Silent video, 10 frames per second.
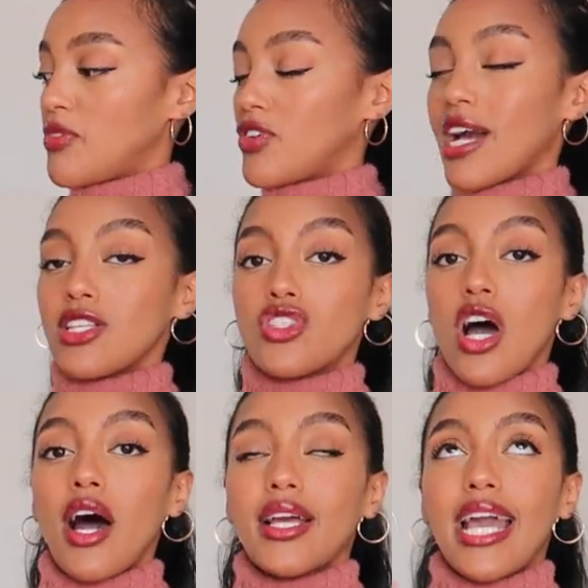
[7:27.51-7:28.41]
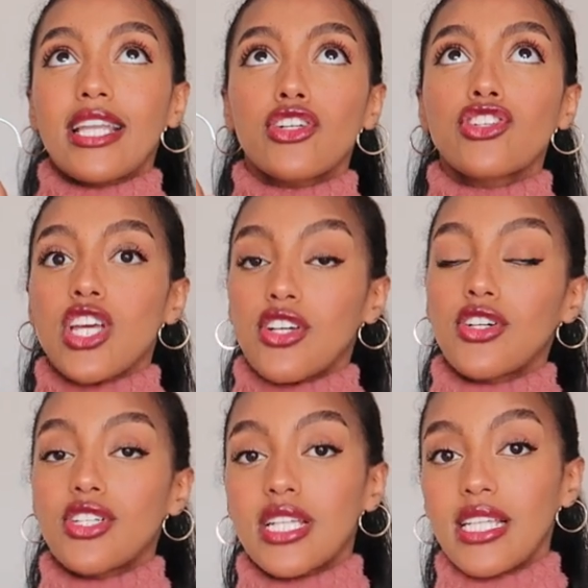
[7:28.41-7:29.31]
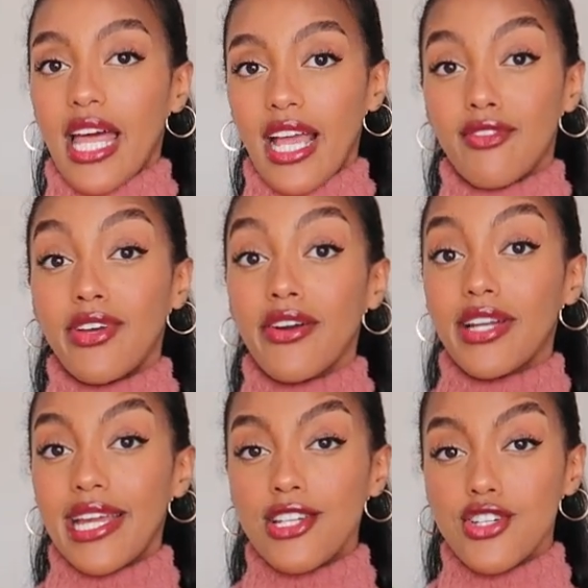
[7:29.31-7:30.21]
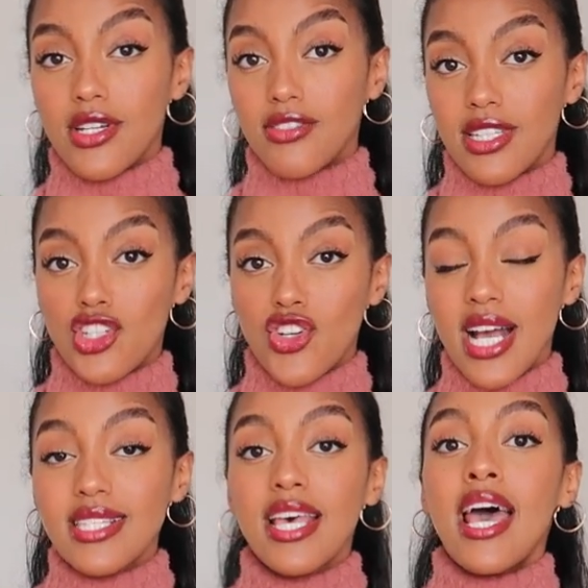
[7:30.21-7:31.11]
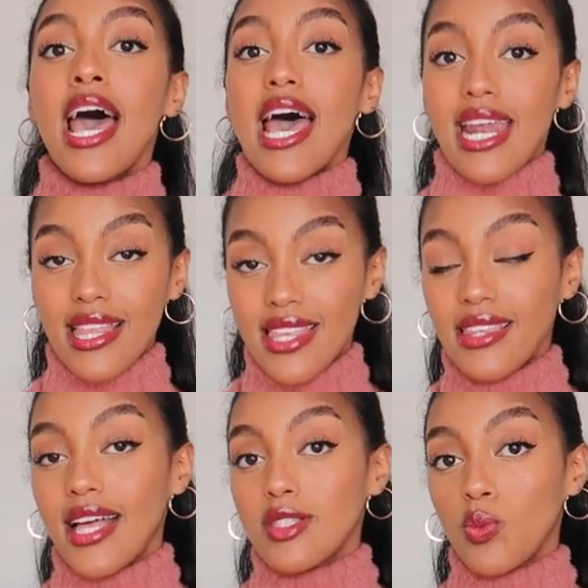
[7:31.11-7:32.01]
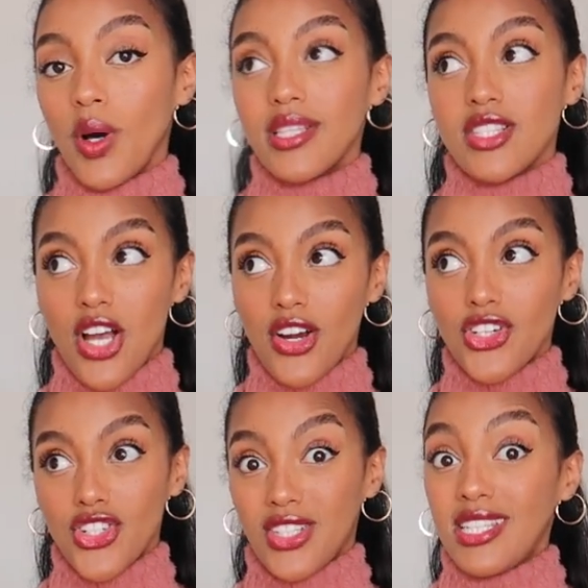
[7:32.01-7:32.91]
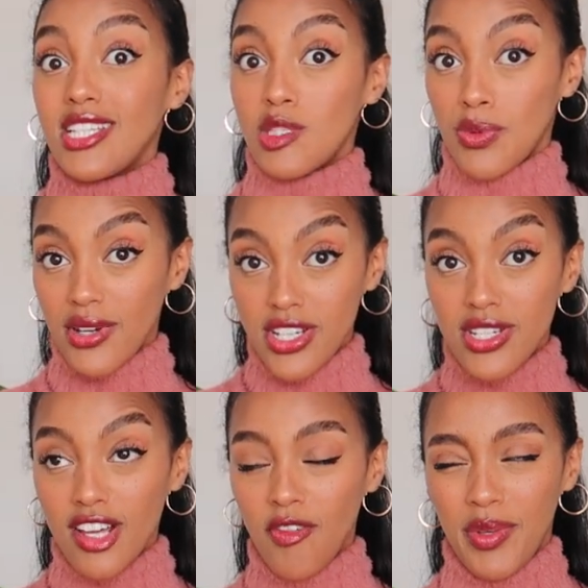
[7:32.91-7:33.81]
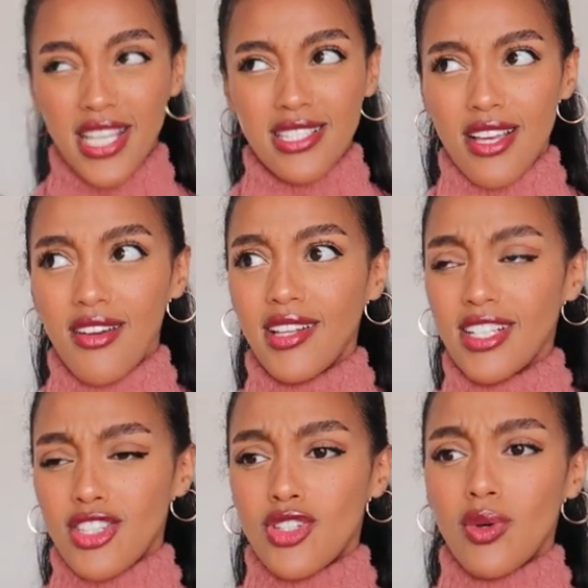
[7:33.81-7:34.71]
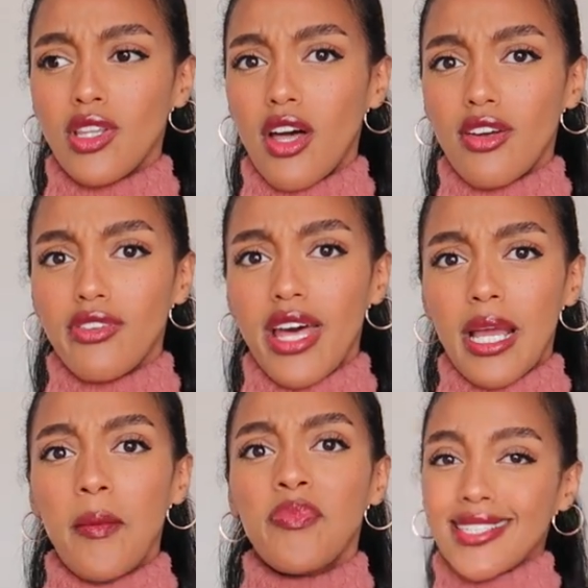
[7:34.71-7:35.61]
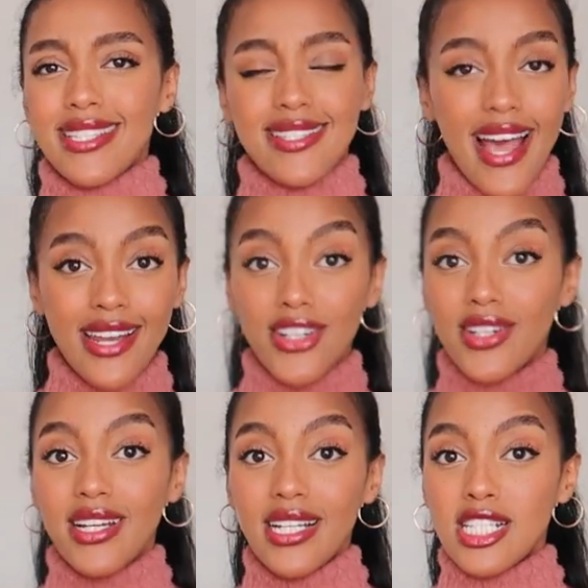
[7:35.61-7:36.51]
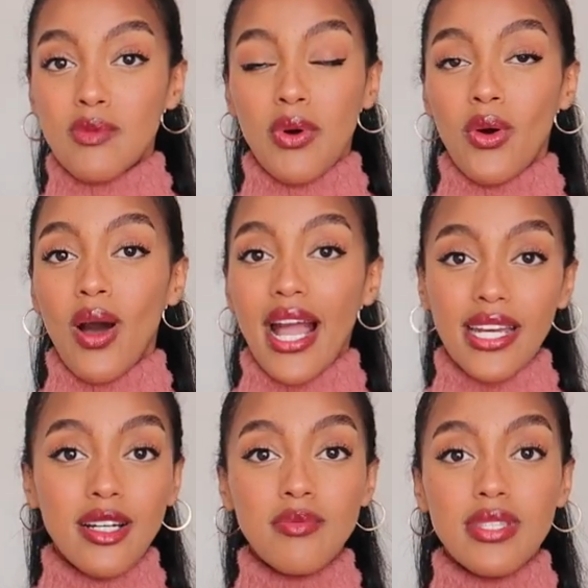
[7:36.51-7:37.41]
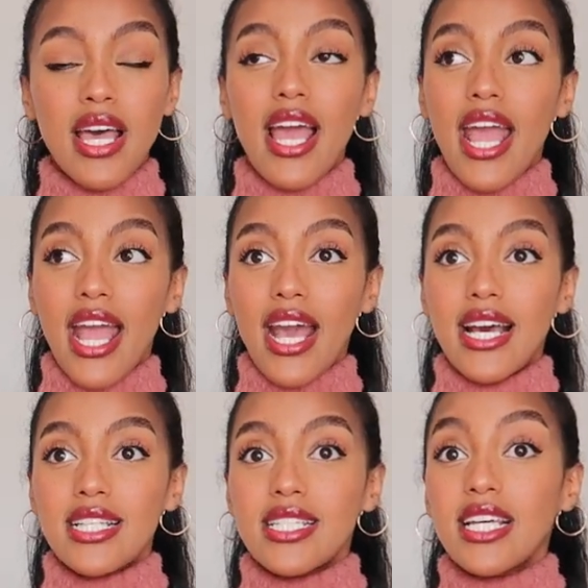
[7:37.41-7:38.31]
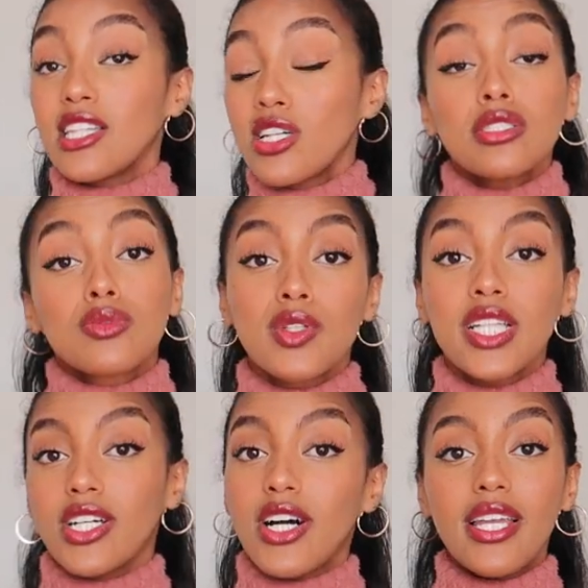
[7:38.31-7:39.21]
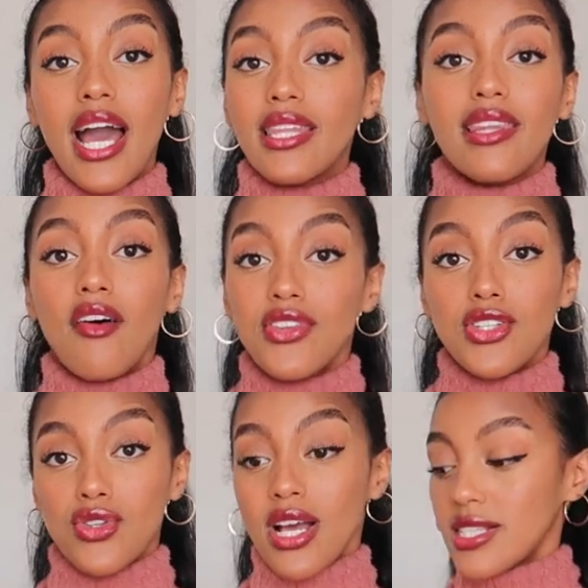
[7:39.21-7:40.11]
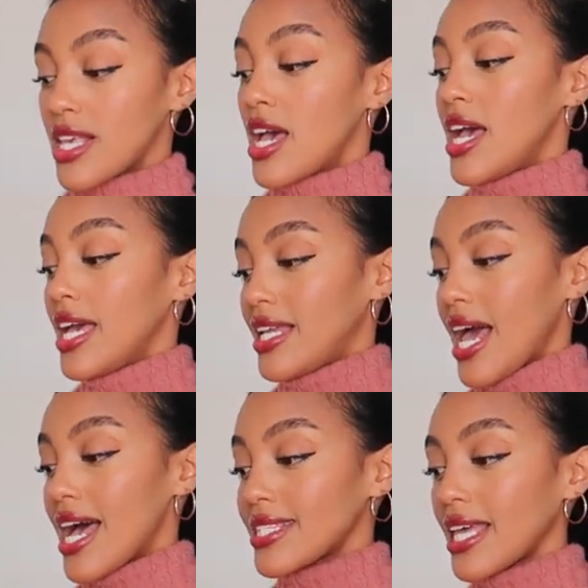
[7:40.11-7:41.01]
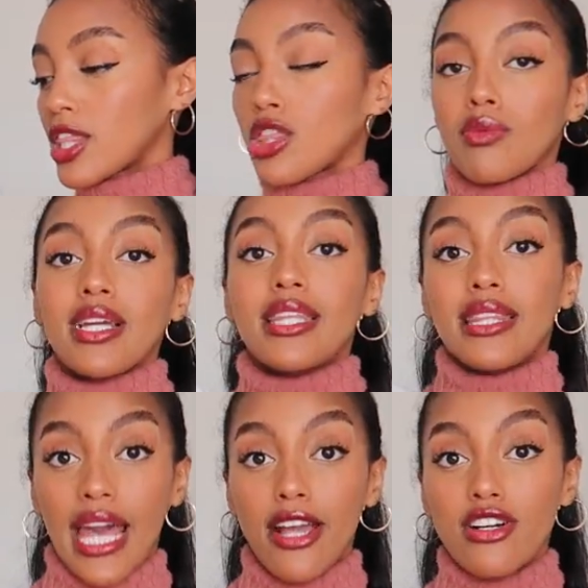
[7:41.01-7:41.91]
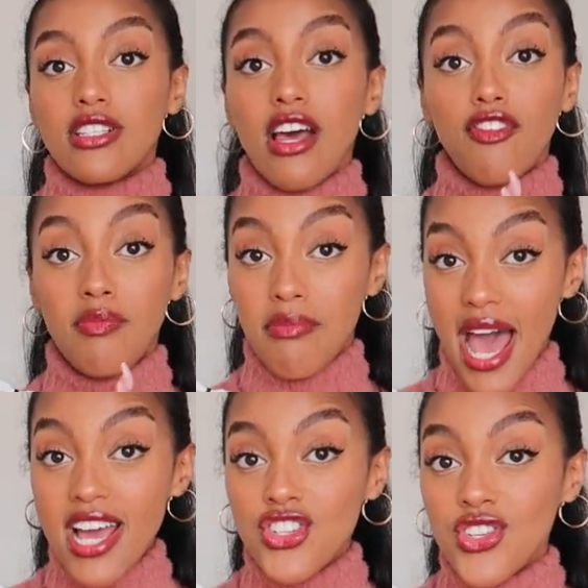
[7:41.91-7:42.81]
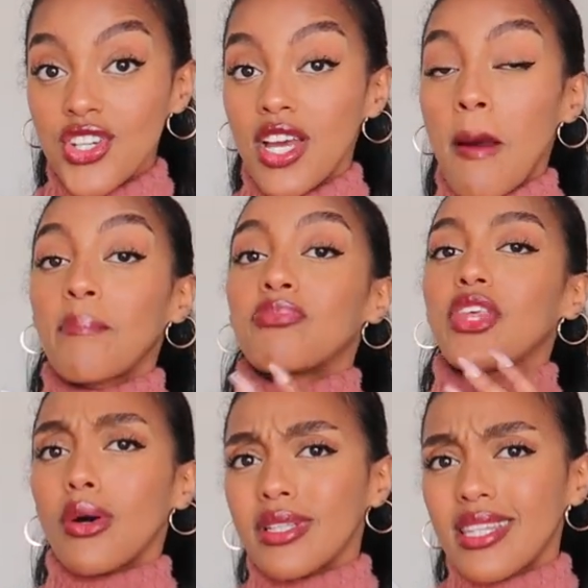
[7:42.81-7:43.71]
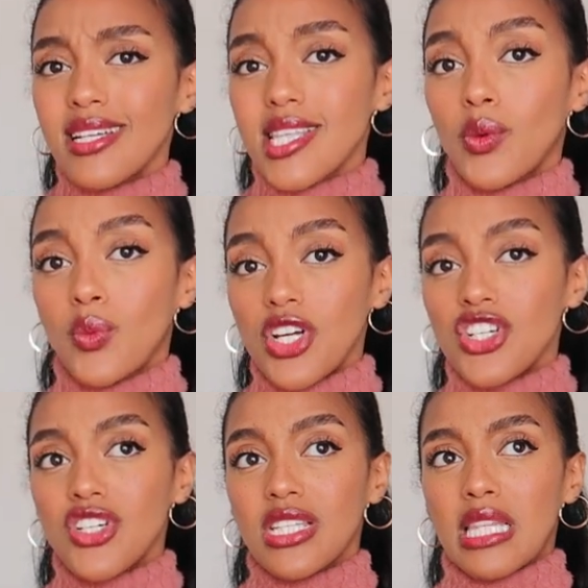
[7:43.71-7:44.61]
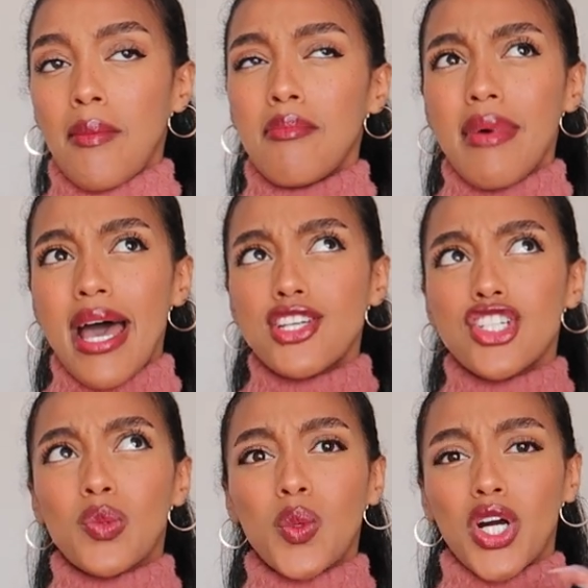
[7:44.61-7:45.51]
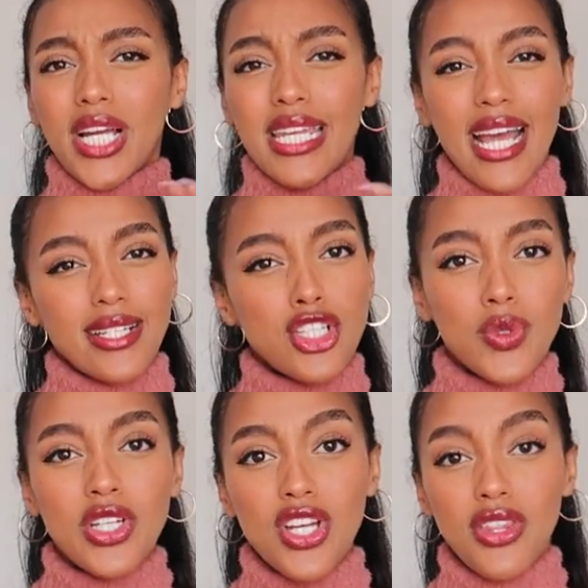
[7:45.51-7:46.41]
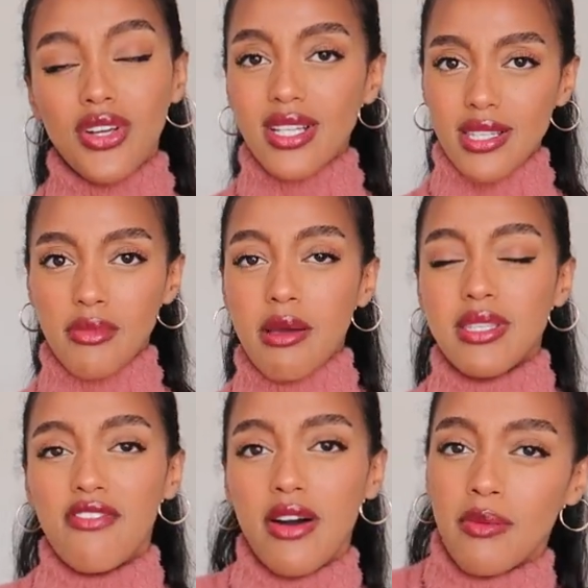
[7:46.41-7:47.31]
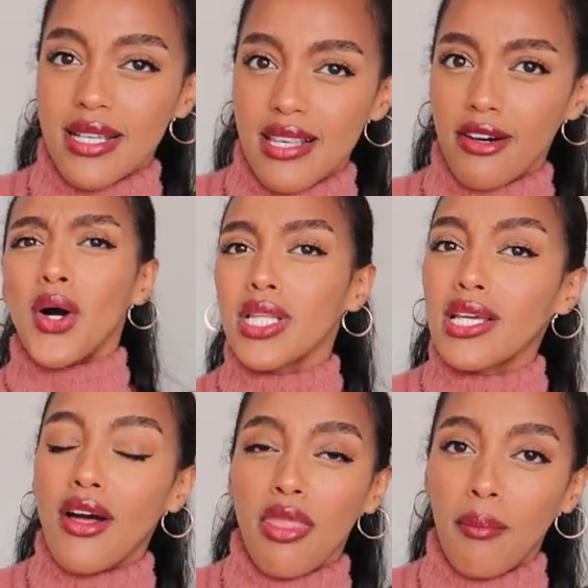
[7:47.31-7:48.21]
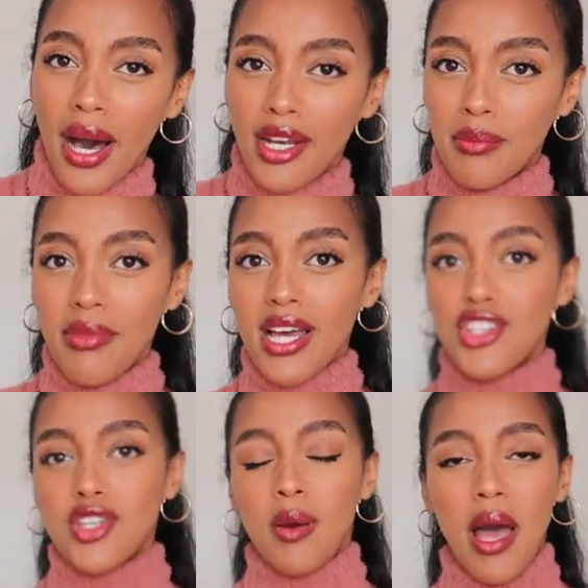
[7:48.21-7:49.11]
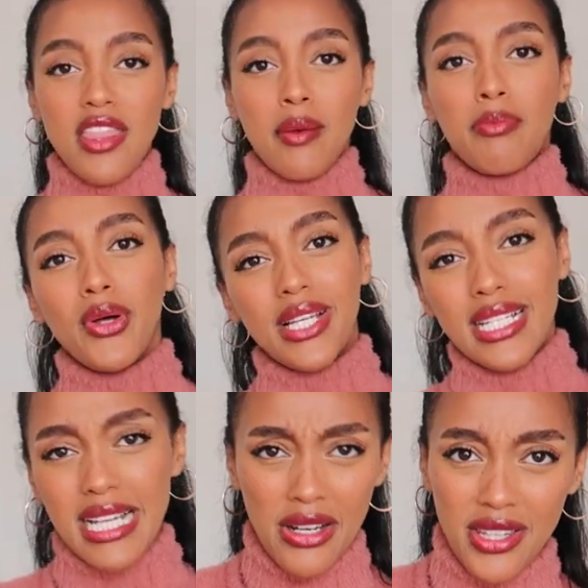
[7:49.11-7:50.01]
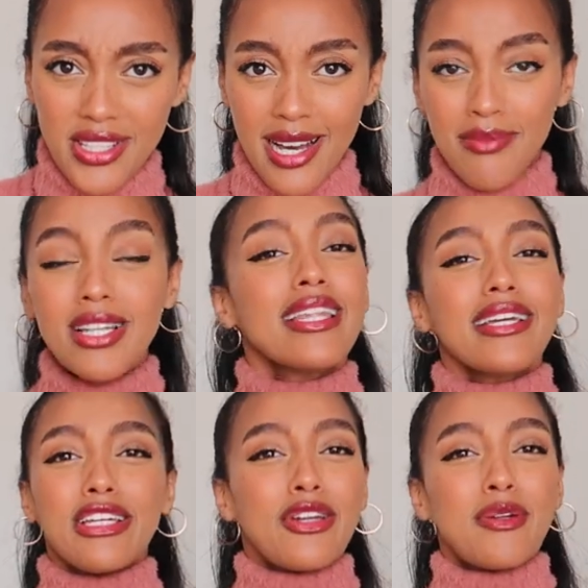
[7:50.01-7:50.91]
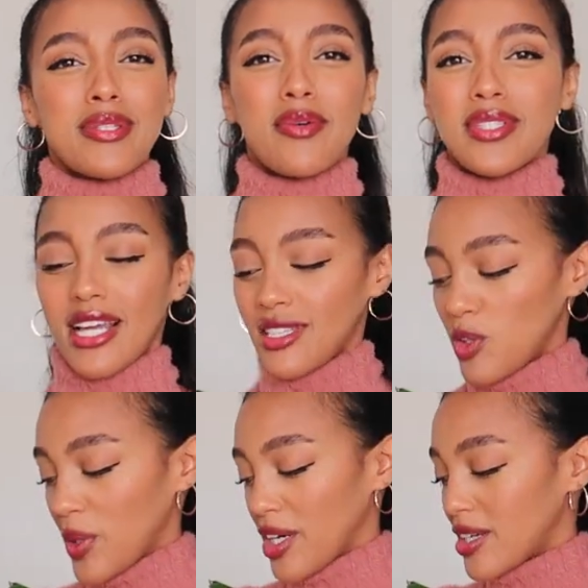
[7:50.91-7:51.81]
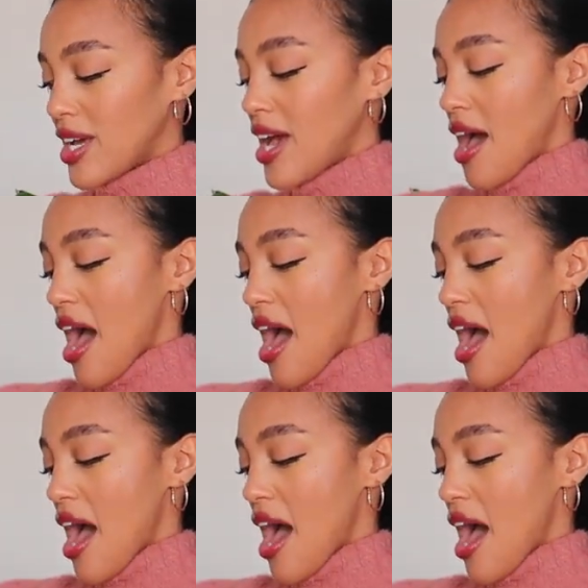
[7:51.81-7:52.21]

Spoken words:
If you guys saw, Kendall Jenner did like a variation of this dress, and I think that's what Zara took the inspiration of, because Zara likes to do a lot of like designer inspo items, and it looks really good. I love this dress. It has like 3 layers of mesh. The only thing is I wish the mesh were connected to each other, because sometimes I found myself pulling on the bottom mesh and then pulling down on the top. Like, you know what I'm saying? It was like a little weird.